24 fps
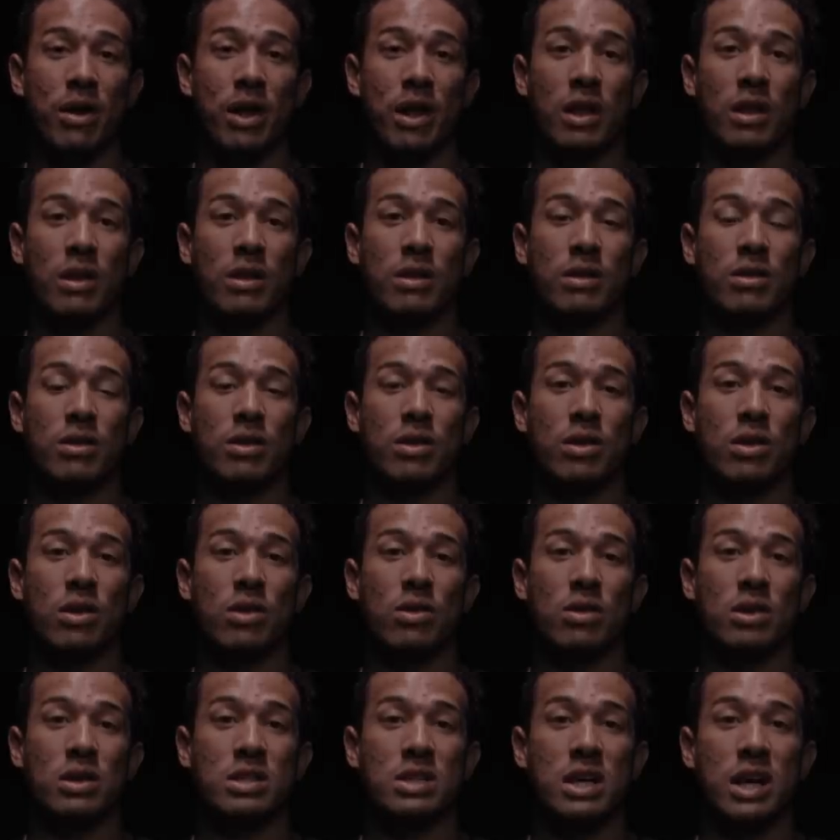and then
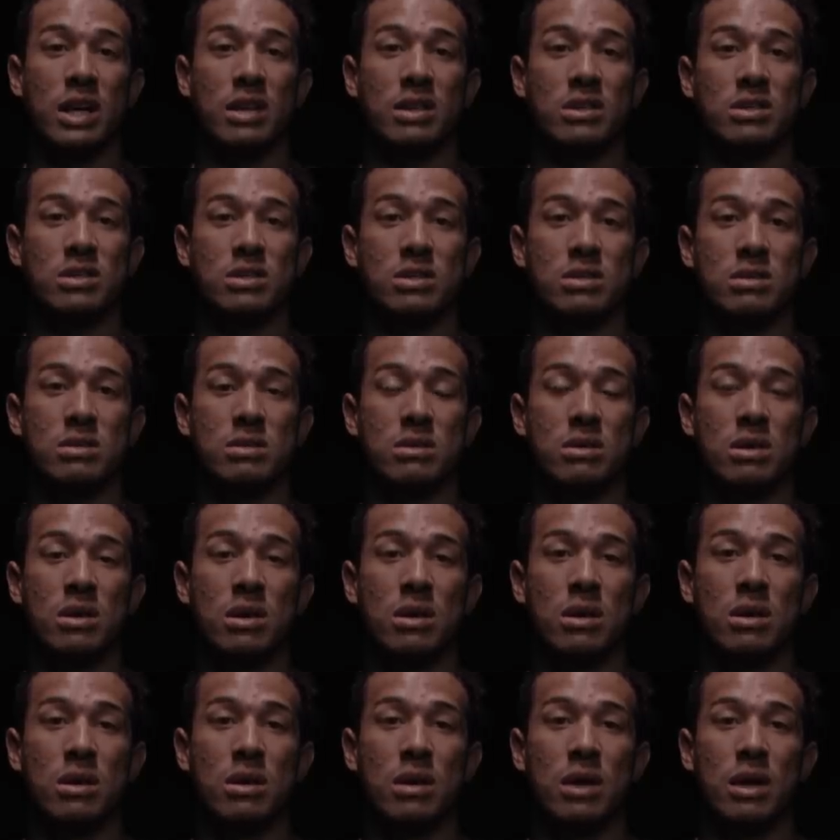you're looked at as
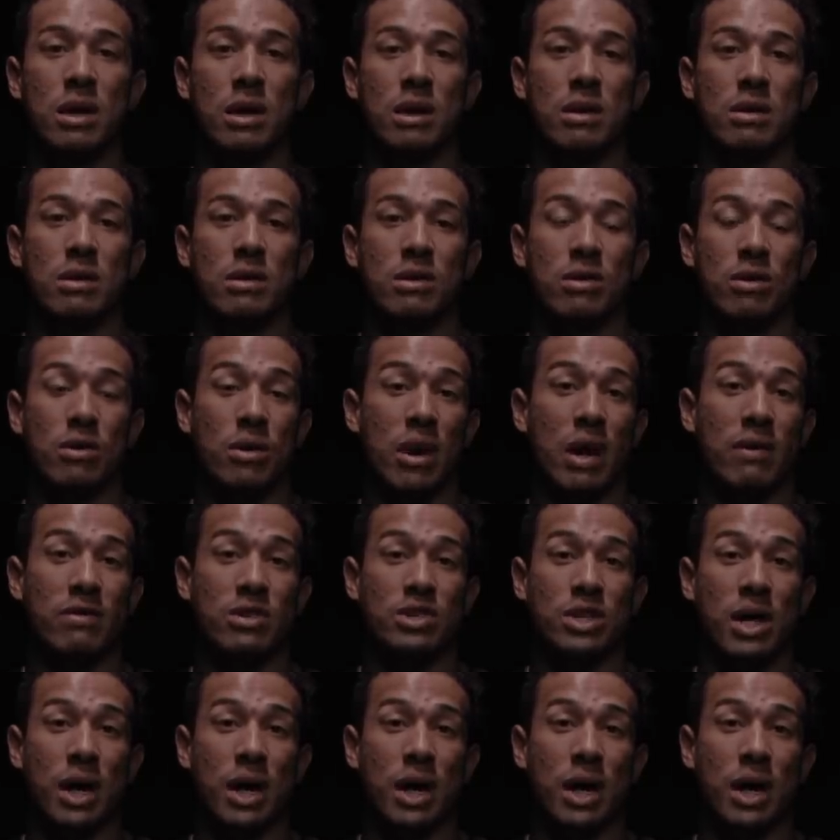you have a